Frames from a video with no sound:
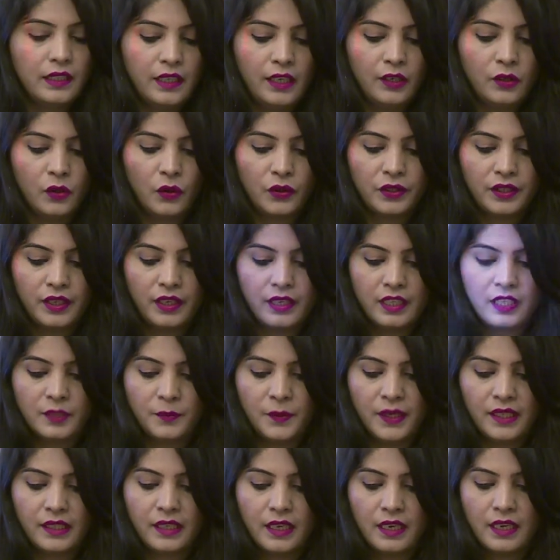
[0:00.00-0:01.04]
keynote
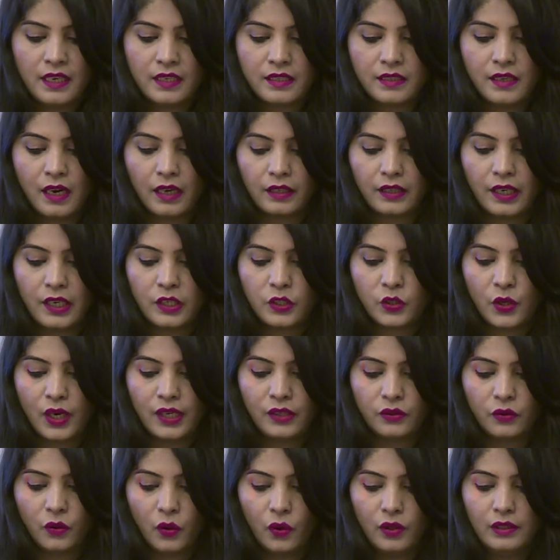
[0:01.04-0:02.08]
speaker is Dr.
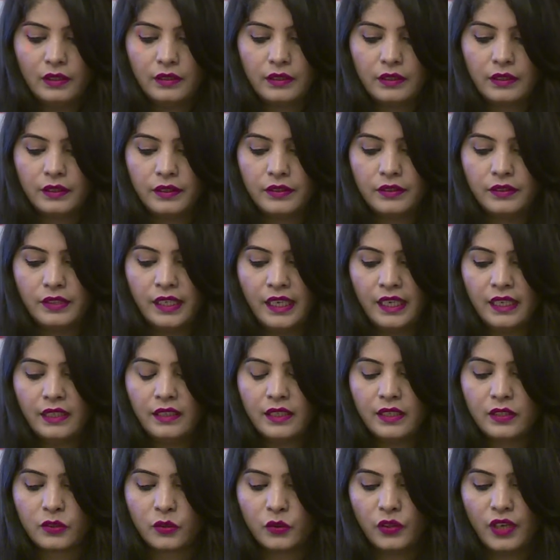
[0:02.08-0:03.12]
Joan Rolle,
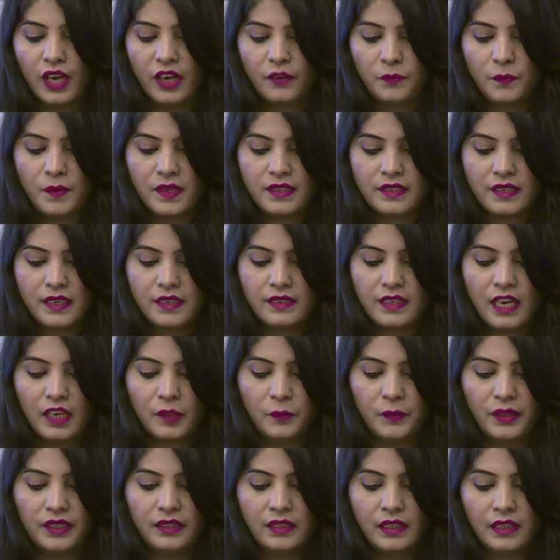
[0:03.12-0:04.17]
Dean School of Business at
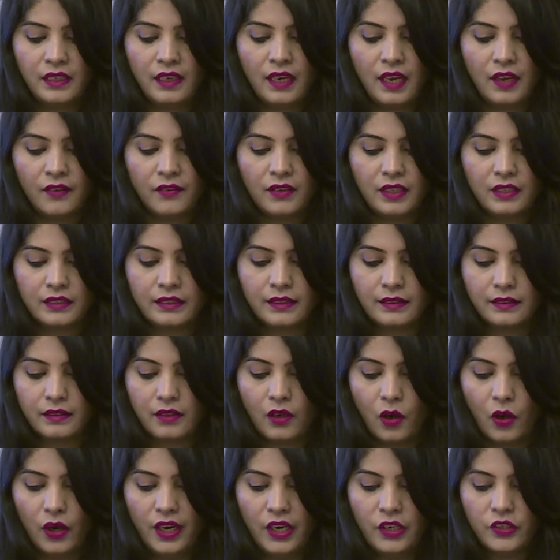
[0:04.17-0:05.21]
Medgar Evers
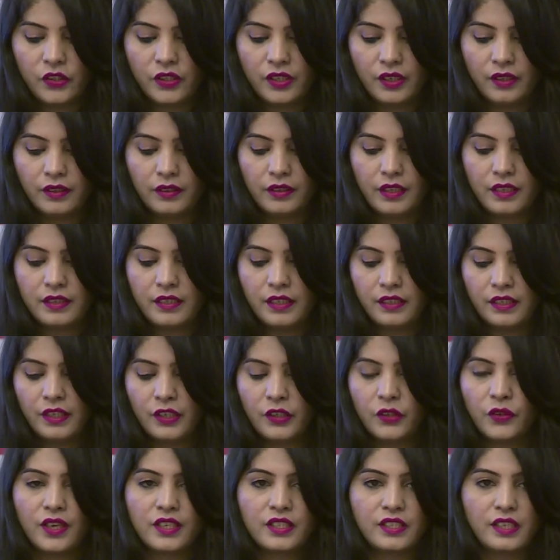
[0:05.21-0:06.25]
College, the City
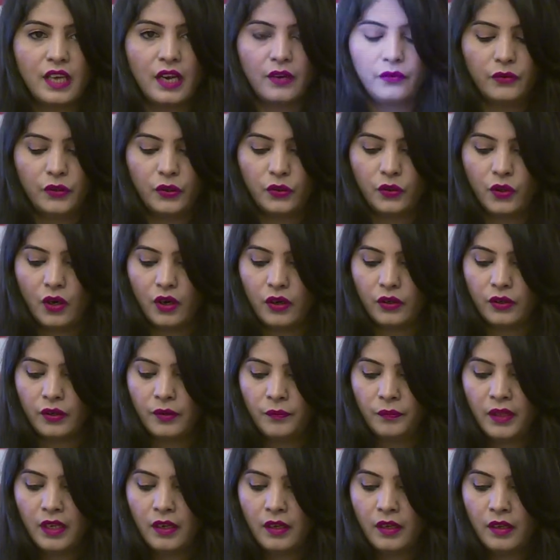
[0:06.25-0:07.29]
University of New York,
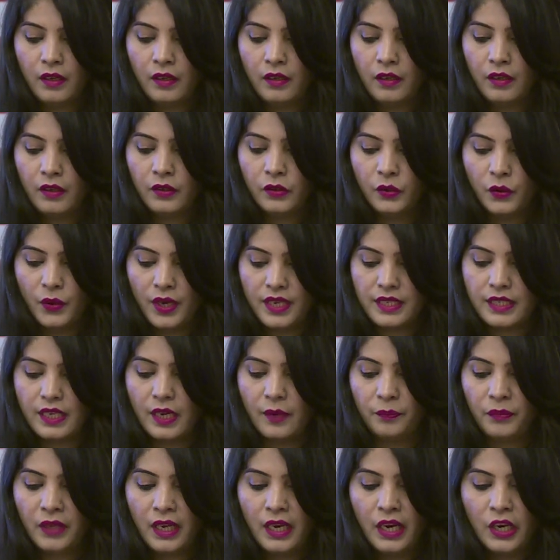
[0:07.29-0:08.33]

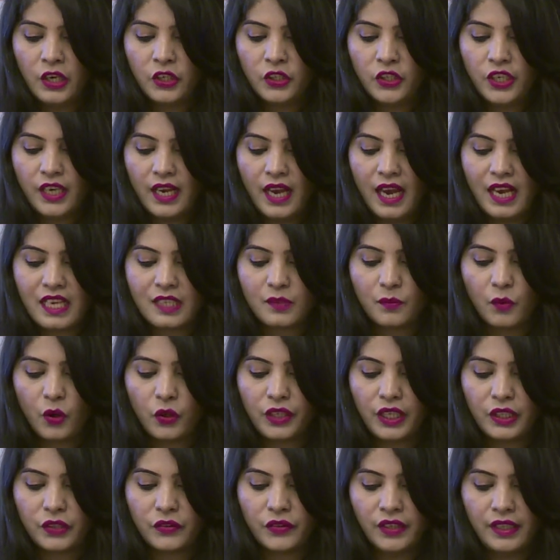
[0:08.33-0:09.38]
USA. She has more
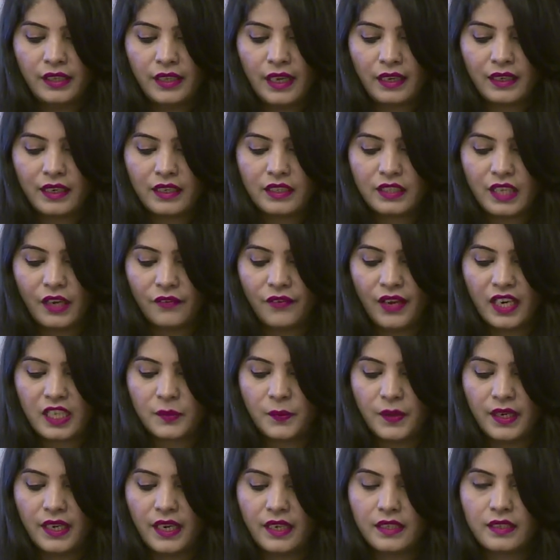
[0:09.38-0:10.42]
than 3 decades of
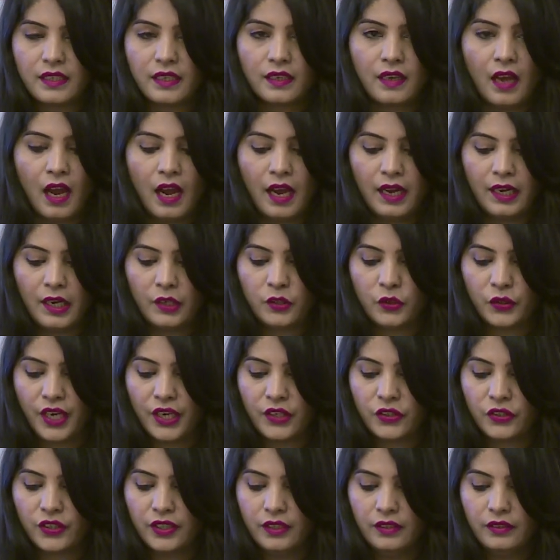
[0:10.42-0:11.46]
experience in higher
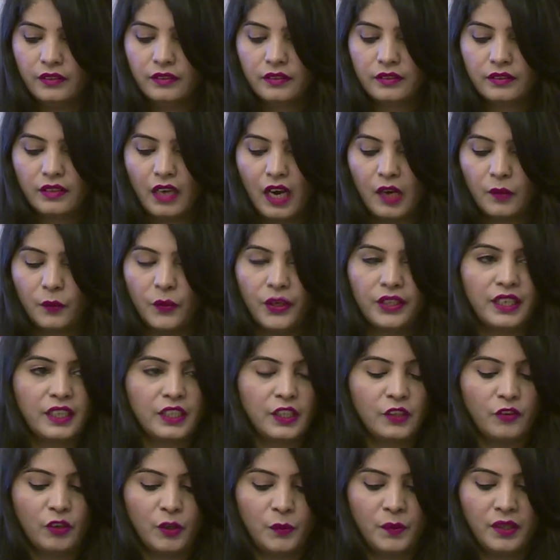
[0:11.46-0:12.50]
education, corporate
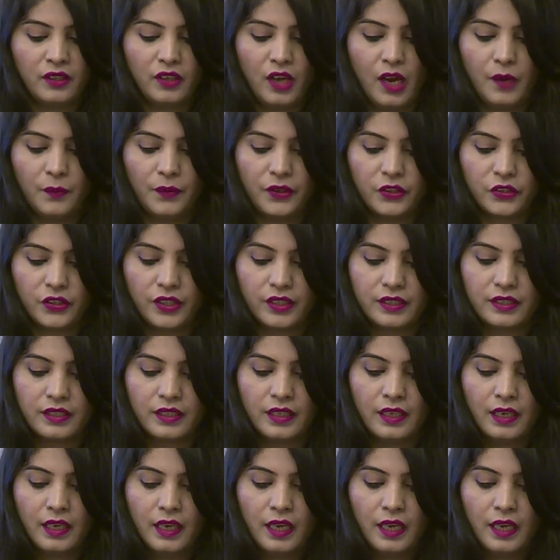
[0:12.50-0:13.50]
and government operations.